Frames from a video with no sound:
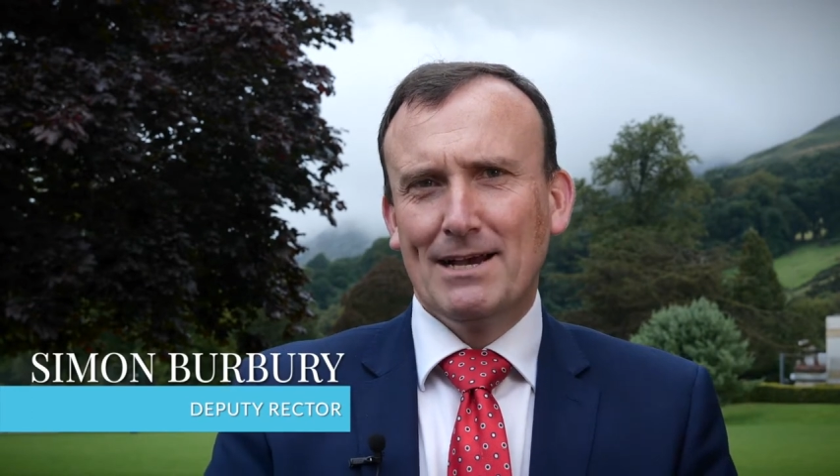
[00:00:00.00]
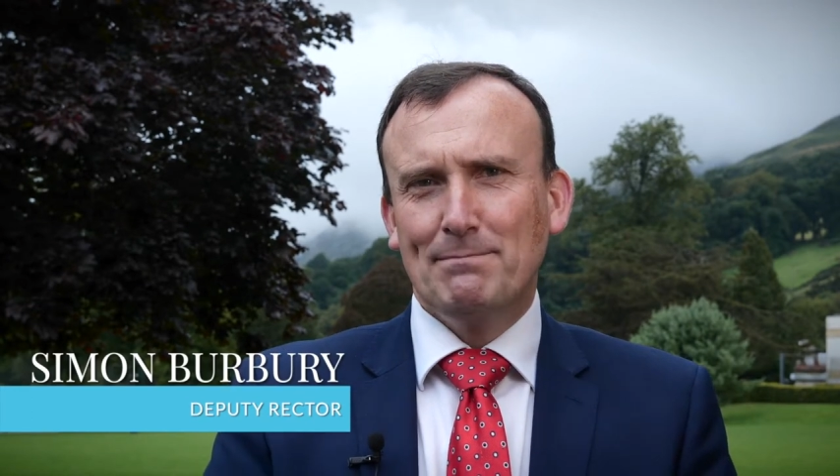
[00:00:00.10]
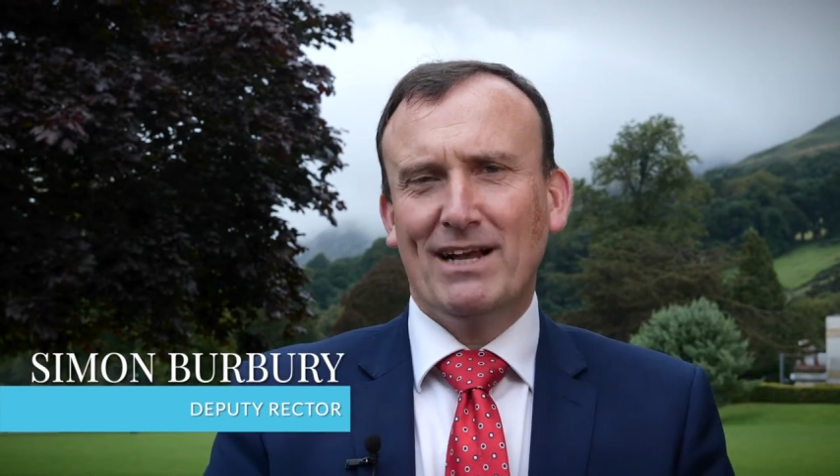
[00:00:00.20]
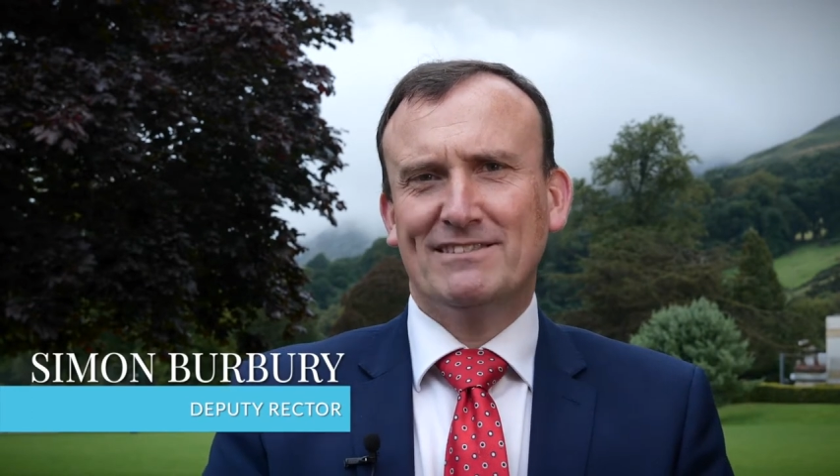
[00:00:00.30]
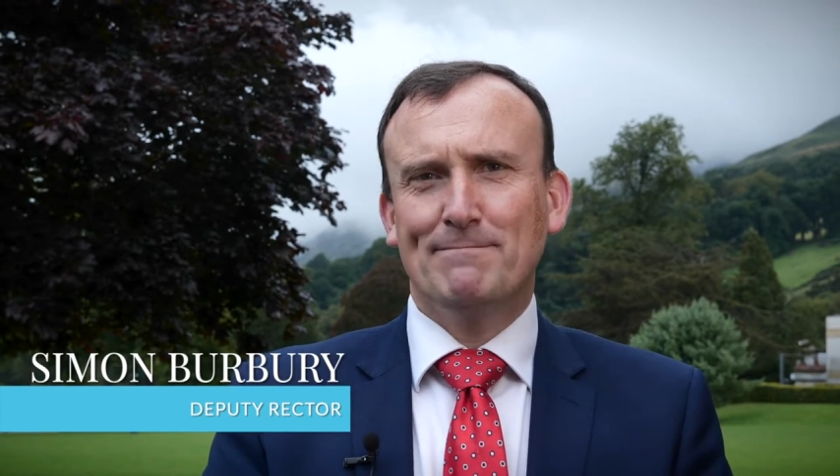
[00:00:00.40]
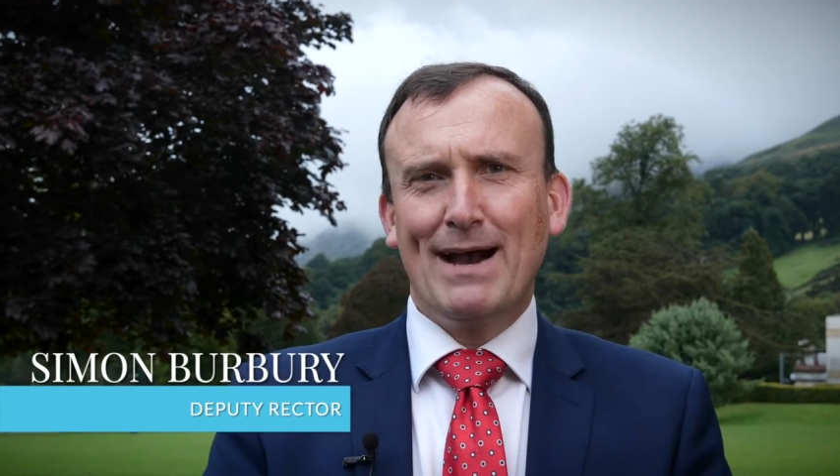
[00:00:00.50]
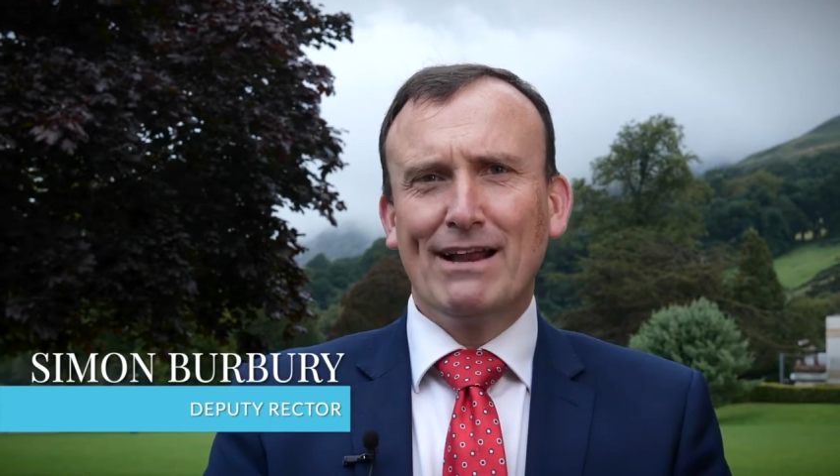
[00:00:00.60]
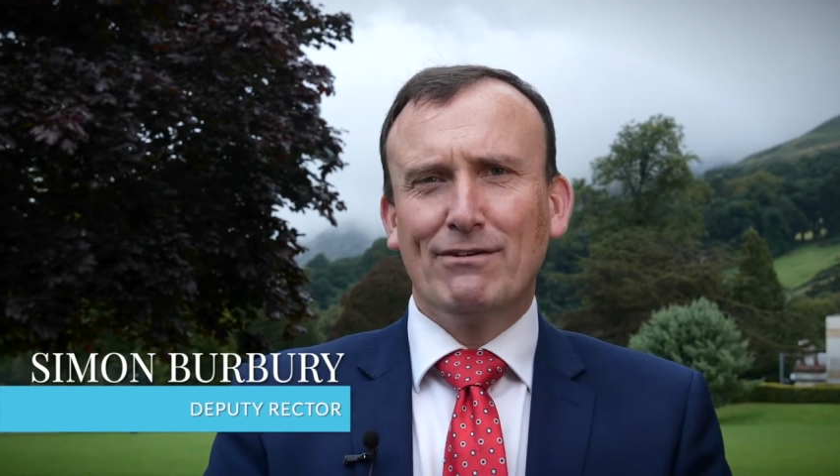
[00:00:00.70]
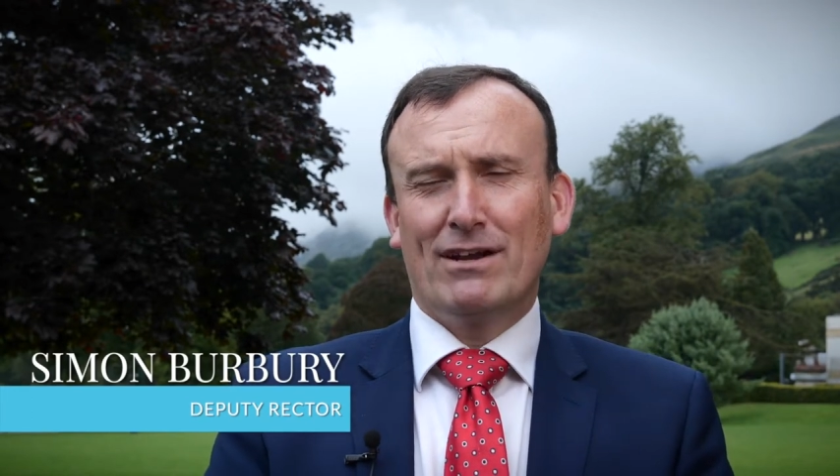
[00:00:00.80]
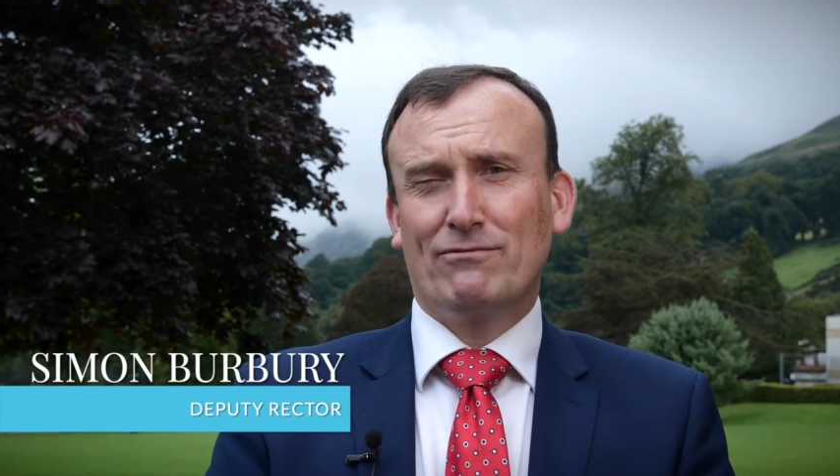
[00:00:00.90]
Part of
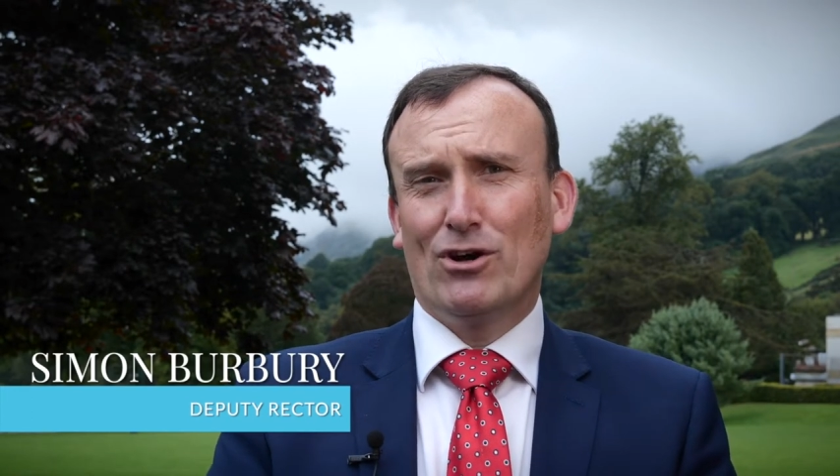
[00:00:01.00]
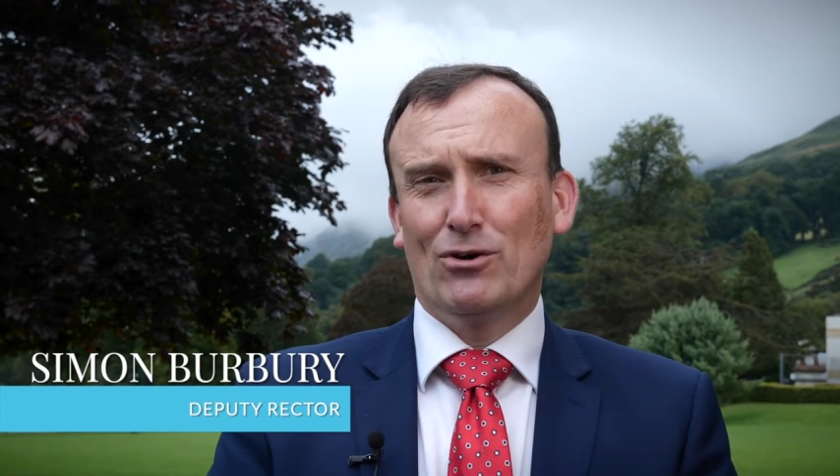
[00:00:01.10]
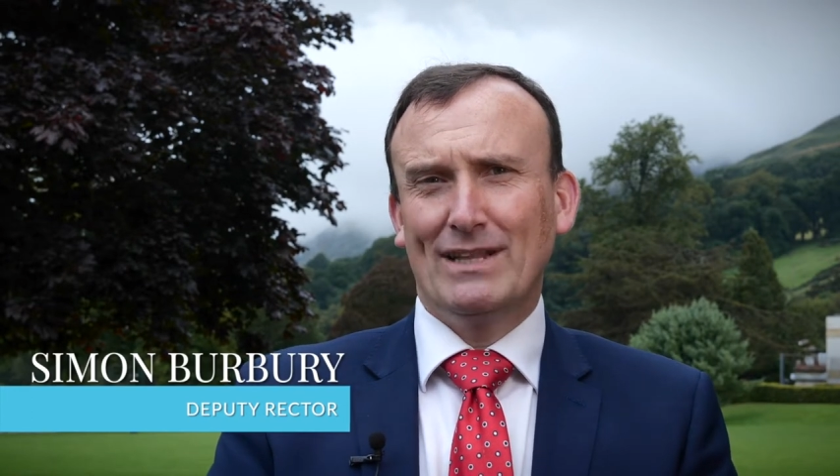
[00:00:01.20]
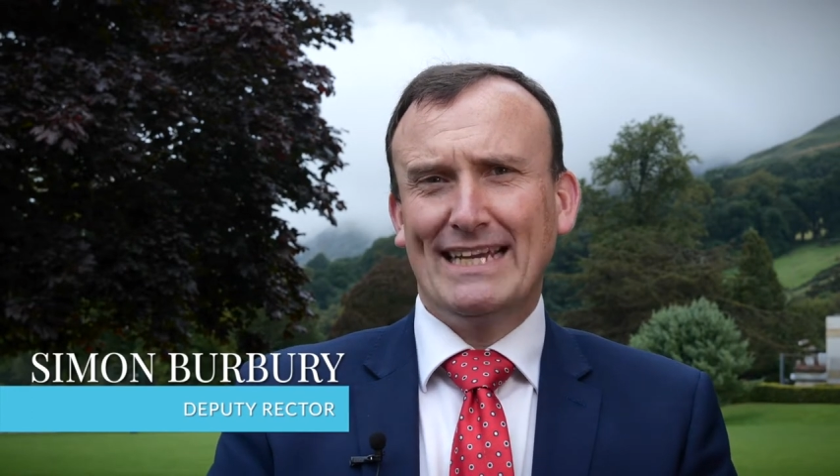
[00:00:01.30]
my role